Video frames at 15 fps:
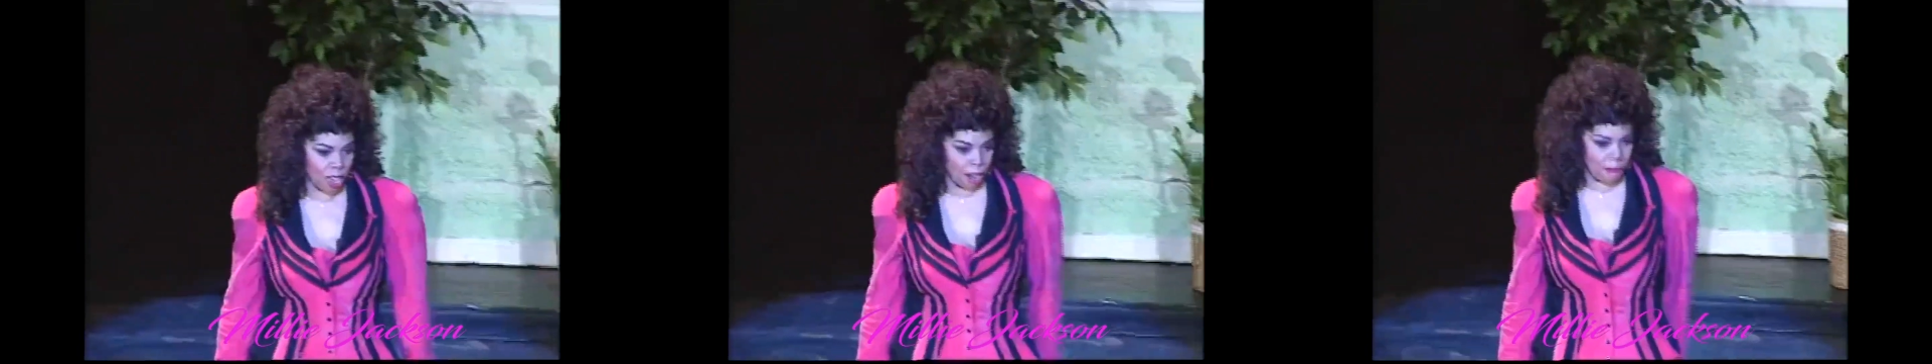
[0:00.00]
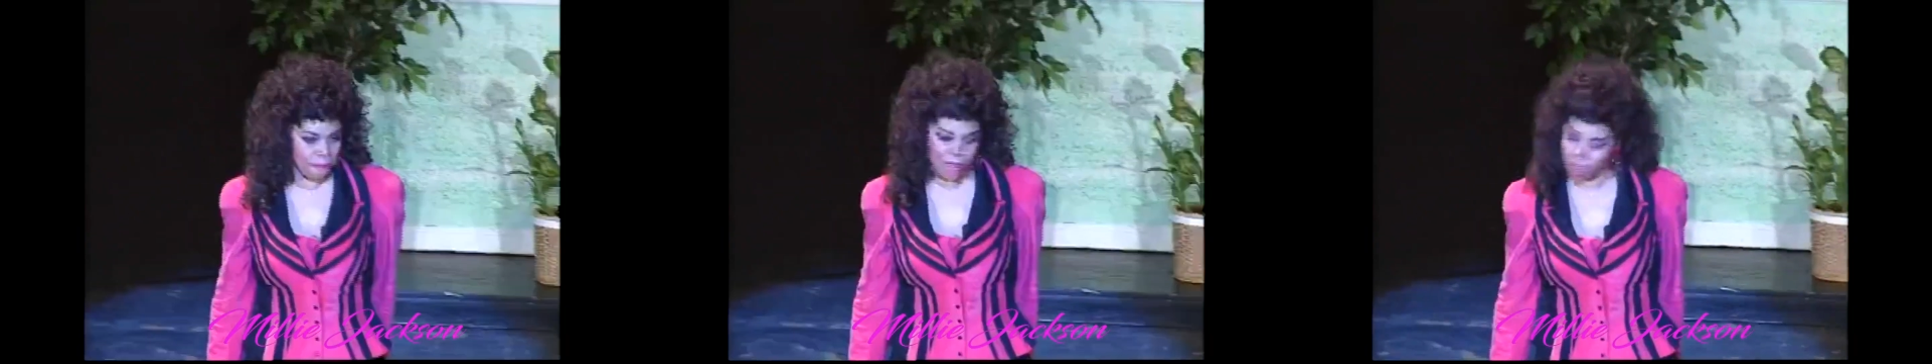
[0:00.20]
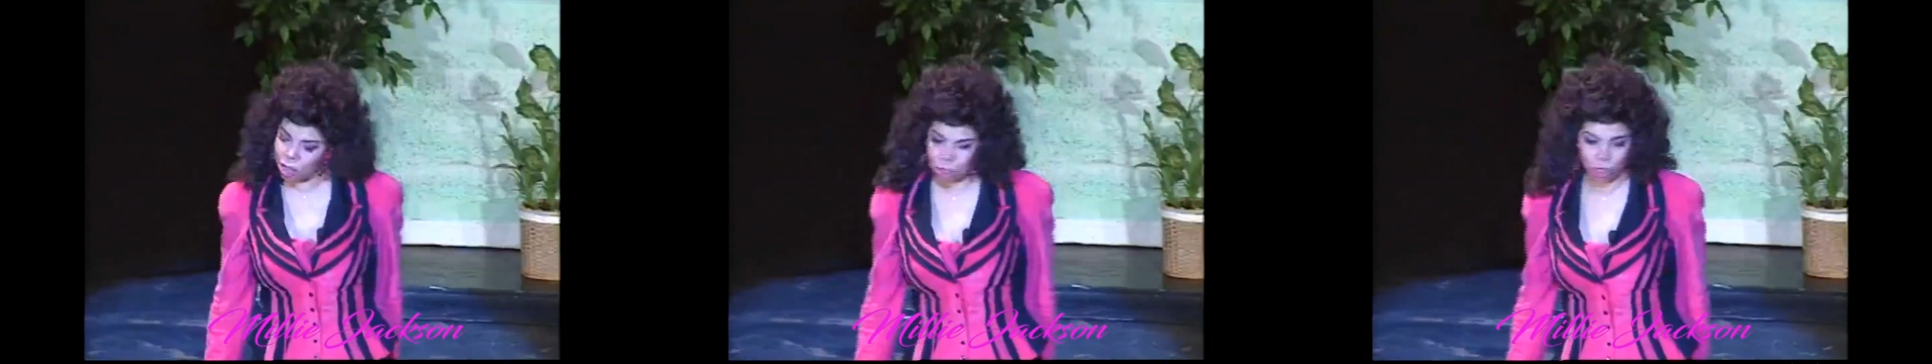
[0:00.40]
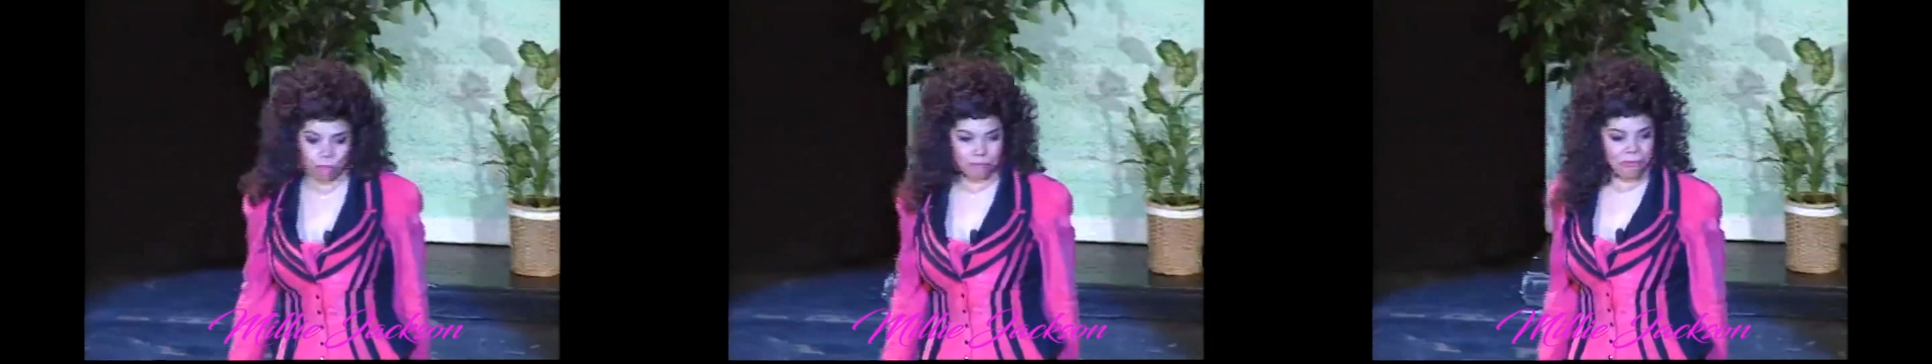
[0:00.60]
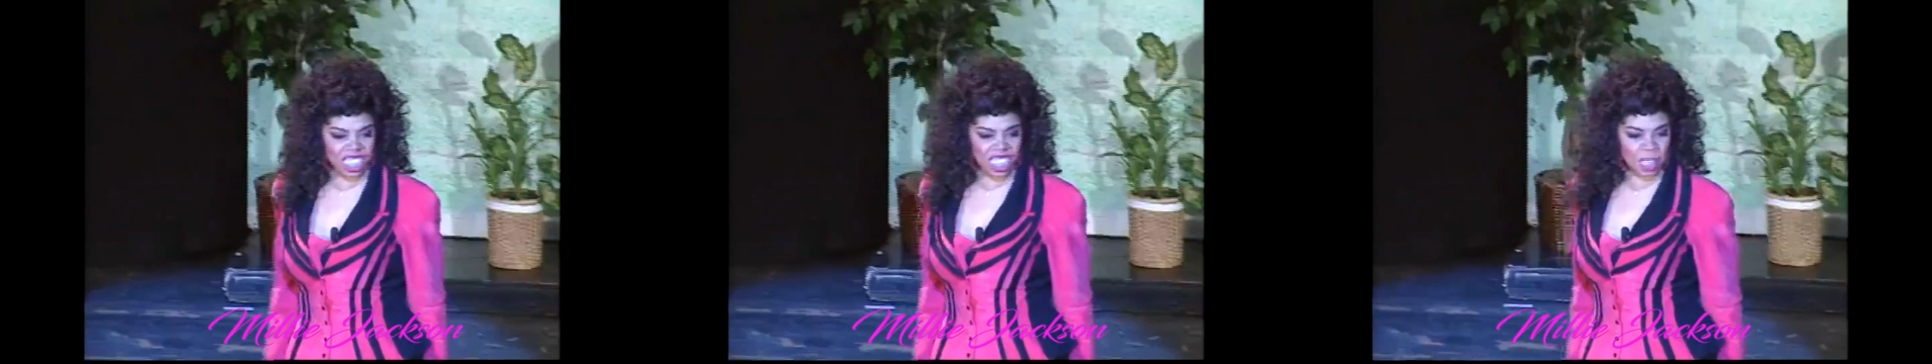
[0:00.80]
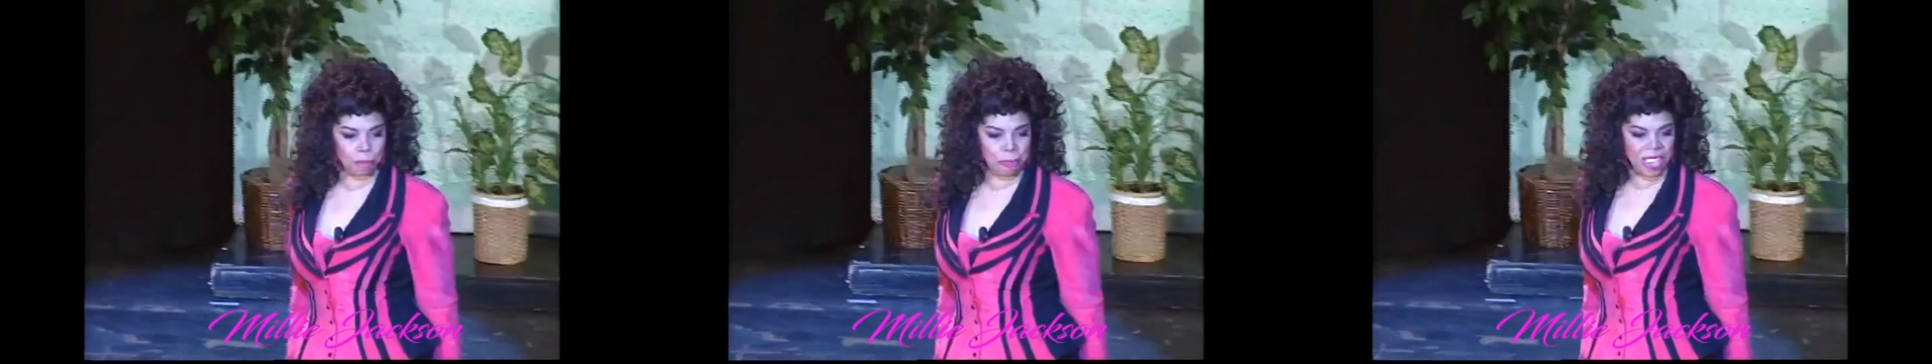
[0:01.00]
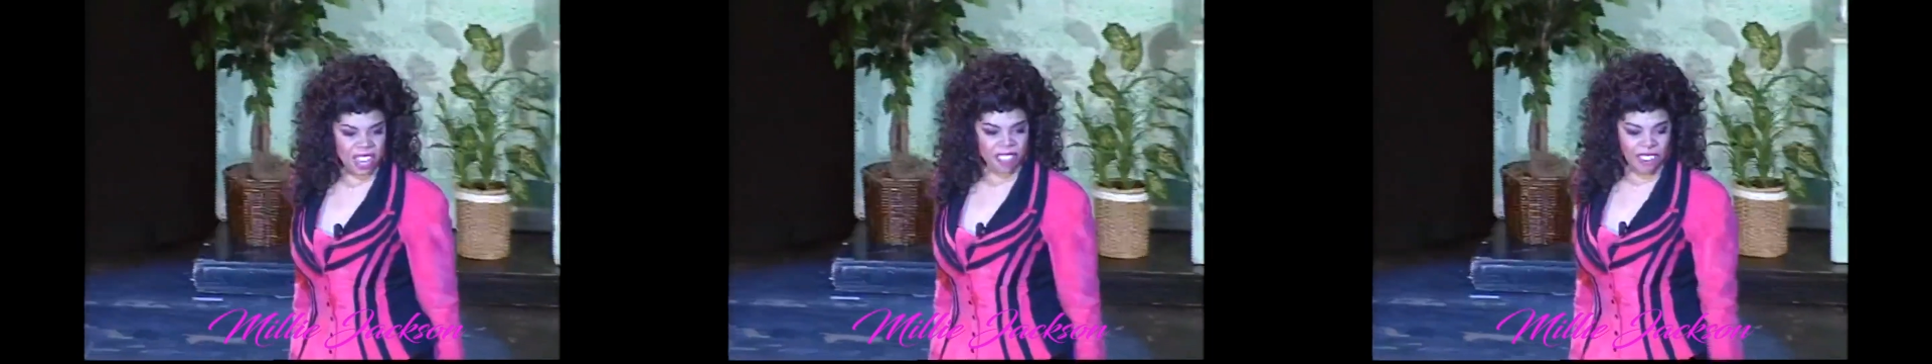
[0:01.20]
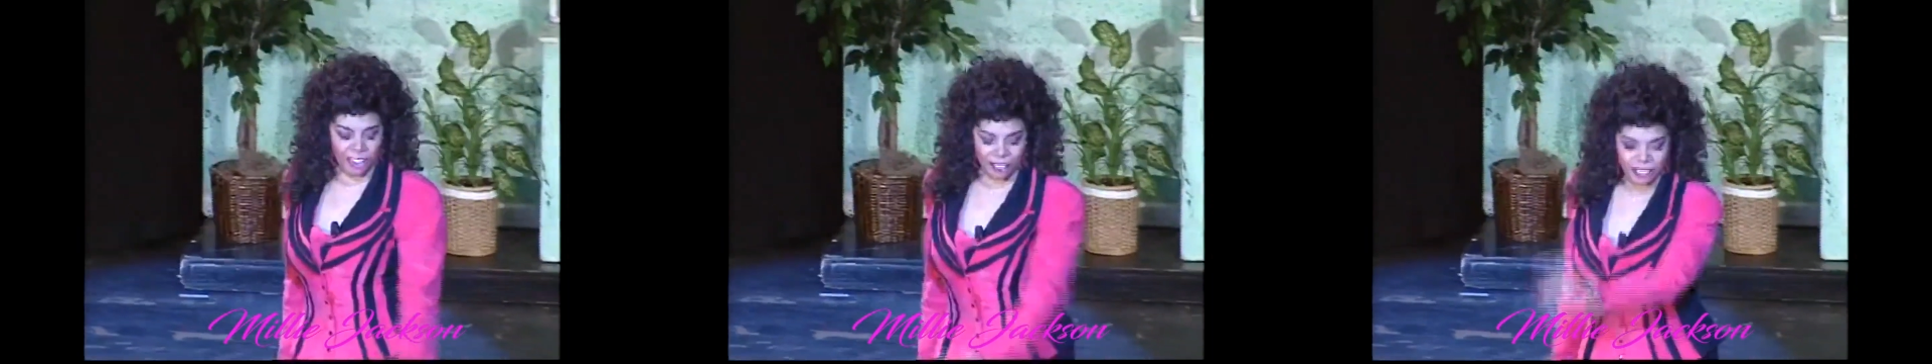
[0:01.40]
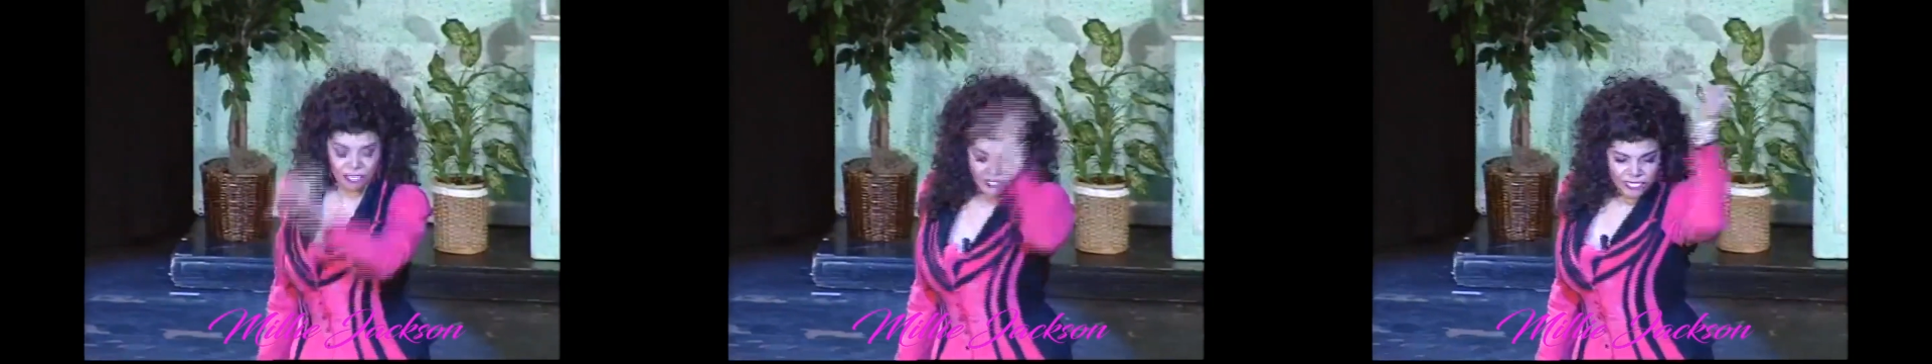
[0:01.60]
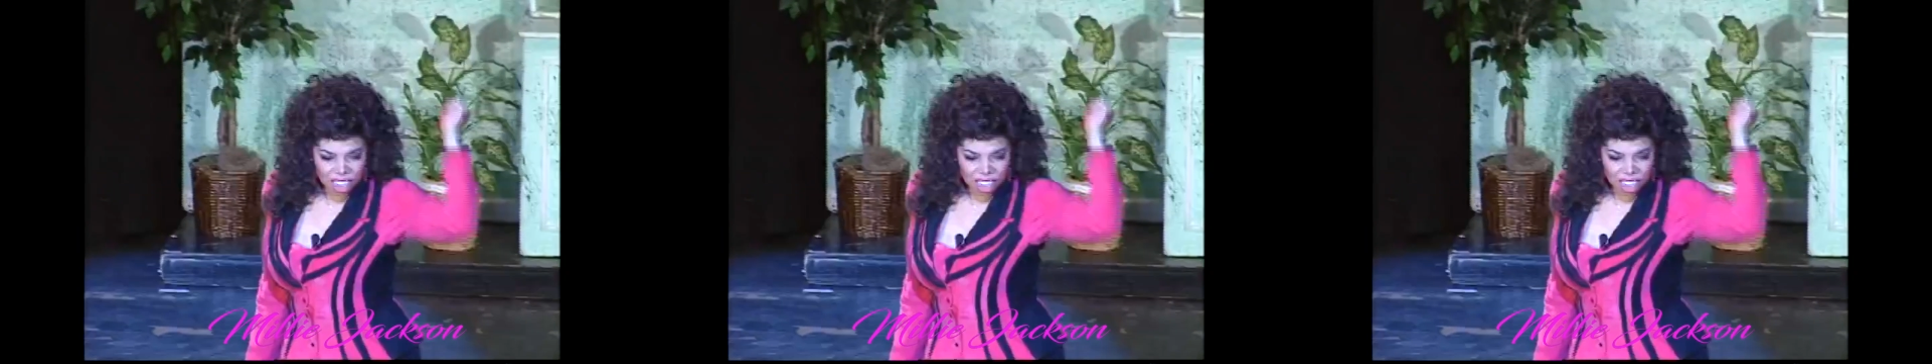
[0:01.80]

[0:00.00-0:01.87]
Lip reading: him, you must be there